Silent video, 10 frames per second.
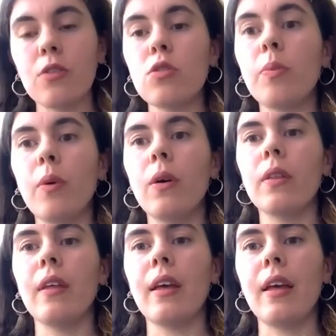
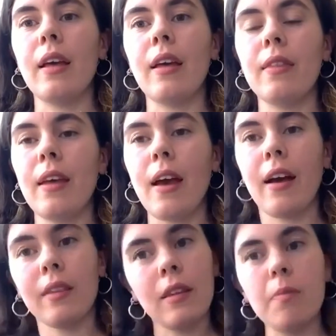support the
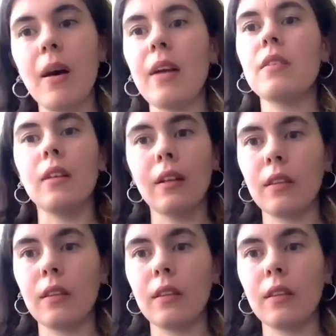anti-vaccine,